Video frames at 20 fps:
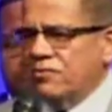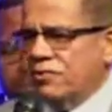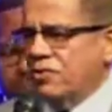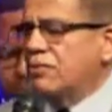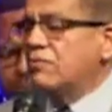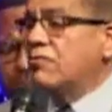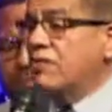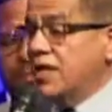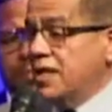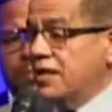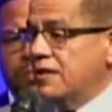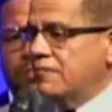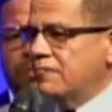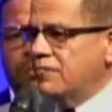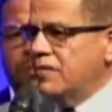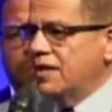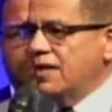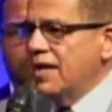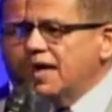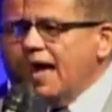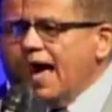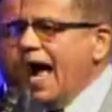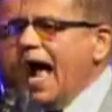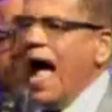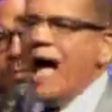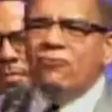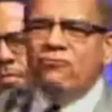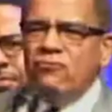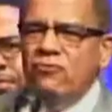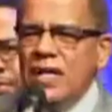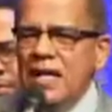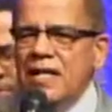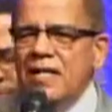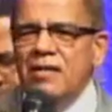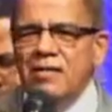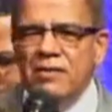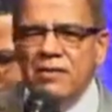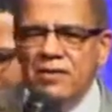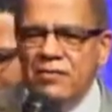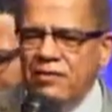degree. I've
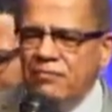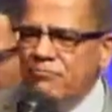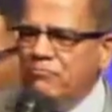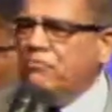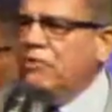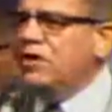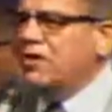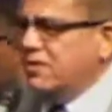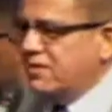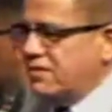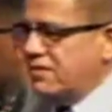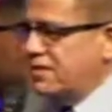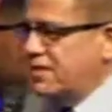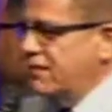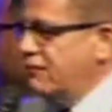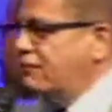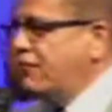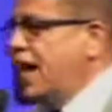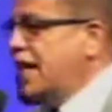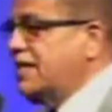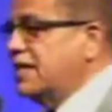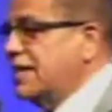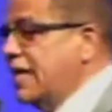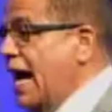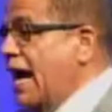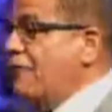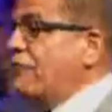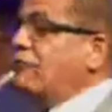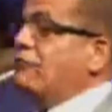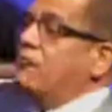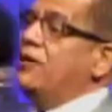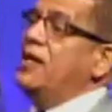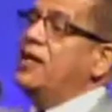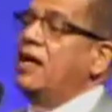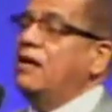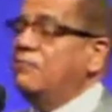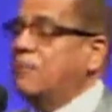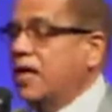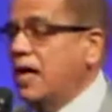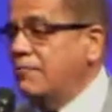written books. In fact, I got 3
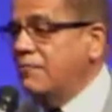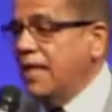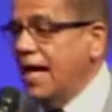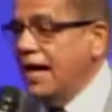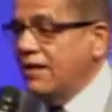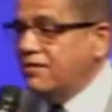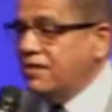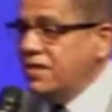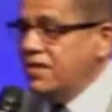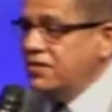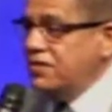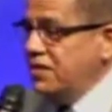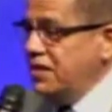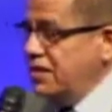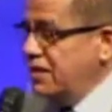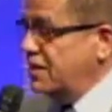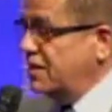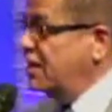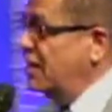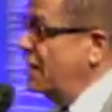of them coming out this year.